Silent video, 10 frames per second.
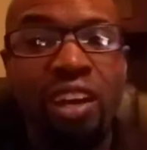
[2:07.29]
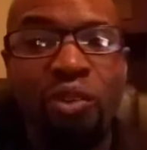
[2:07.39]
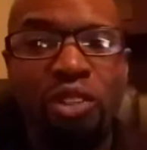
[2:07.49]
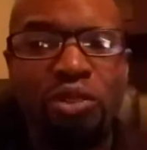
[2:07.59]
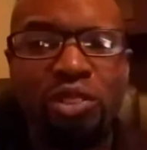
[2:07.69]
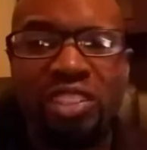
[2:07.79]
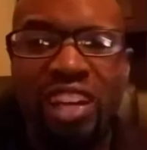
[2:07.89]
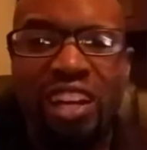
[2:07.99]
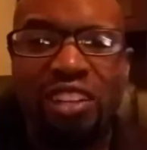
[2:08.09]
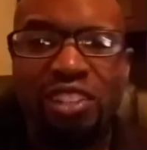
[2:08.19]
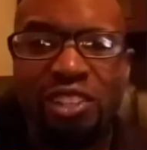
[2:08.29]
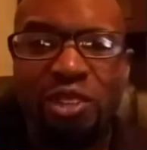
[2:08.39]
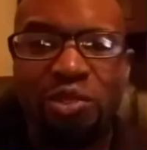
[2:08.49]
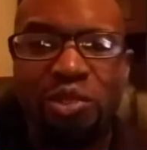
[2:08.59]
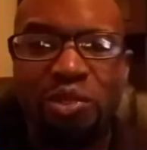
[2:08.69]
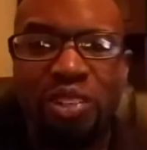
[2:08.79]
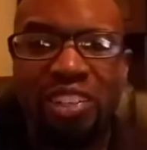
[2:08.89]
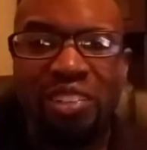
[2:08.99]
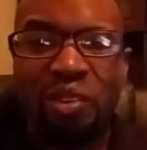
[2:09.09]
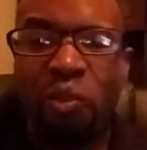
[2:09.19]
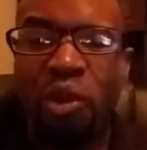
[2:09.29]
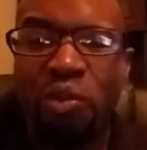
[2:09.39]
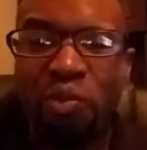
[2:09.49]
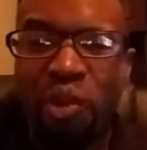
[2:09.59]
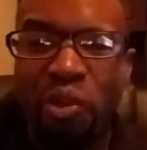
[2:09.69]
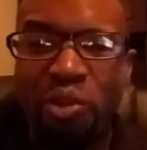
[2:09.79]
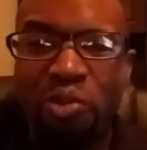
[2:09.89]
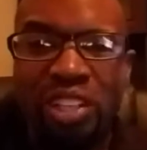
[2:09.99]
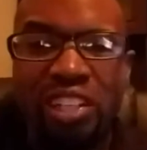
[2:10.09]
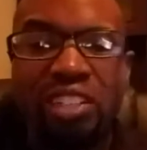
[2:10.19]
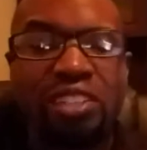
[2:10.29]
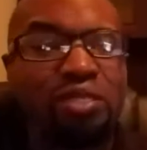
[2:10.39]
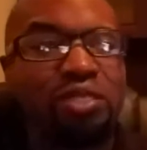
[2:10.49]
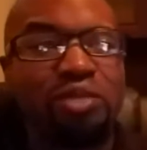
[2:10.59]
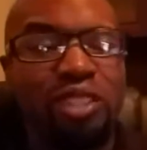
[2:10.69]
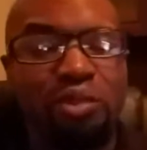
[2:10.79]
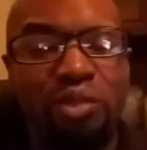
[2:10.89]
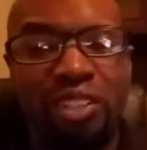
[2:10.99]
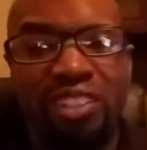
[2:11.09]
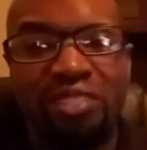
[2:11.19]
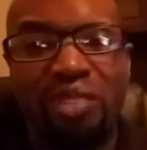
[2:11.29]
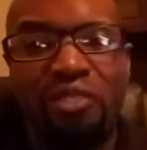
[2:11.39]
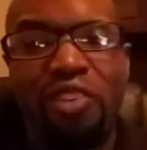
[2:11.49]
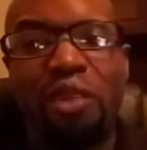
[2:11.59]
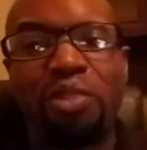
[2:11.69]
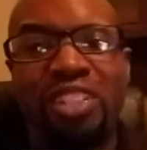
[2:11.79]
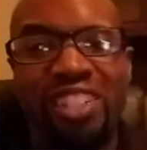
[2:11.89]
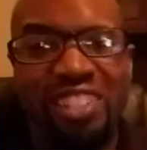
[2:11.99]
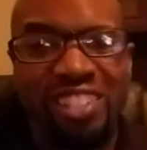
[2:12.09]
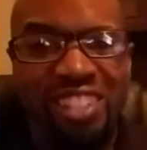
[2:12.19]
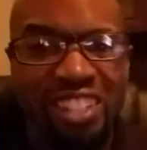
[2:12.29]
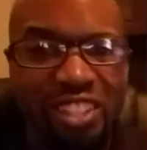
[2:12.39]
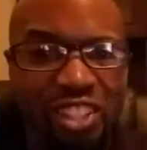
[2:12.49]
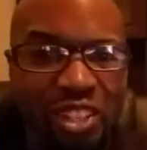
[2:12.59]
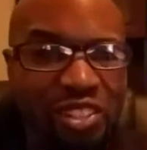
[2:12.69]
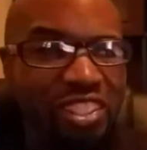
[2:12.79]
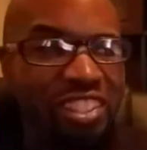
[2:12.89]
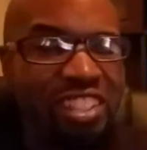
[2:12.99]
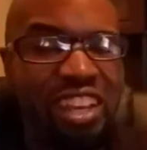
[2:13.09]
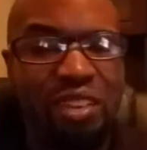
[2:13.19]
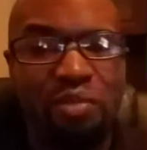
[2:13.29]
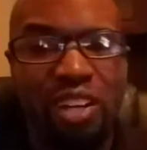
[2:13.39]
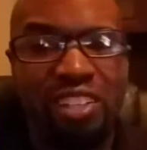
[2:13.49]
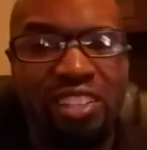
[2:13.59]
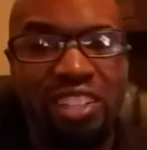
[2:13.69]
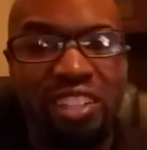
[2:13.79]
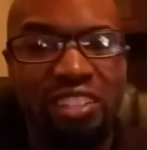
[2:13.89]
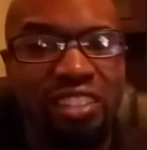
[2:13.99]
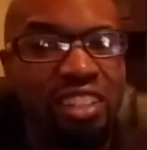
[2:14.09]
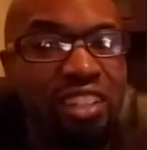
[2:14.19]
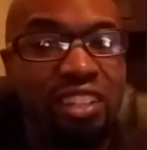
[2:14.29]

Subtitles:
Which was kind of disturbing at one moment, because, you know, my family does attend church, and my son